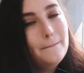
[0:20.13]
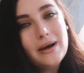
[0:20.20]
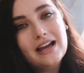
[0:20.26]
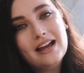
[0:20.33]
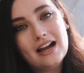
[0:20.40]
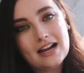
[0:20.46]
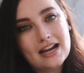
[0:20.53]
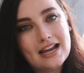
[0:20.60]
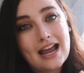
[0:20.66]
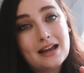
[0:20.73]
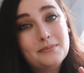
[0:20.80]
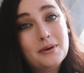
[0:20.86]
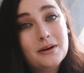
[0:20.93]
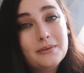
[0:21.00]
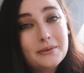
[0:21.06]
but I
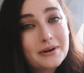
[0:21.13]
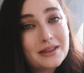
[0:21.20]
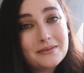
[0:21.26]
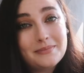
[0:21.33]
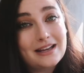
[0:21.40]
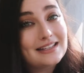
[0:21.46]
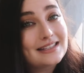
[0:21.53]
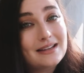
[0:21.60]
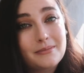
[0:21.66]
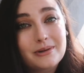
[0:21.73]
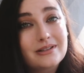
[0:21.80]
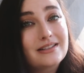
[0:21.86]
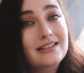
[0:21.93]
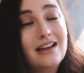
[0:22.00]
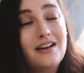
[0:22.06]
had probably one of the best
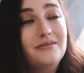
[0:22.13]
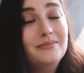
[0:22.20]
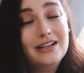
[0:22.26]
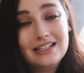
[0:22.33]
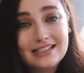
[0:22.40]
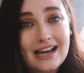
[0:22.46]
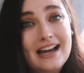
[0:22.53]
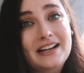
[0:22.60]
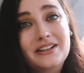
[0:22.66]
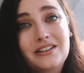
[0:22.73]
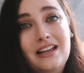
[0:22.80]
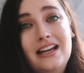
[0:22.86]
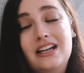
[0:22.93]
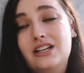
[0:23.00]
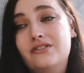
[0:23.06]
summers of my
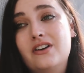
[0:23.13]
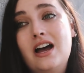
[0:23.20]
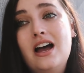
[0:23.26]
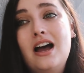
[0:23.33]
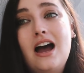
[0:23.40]
entire life.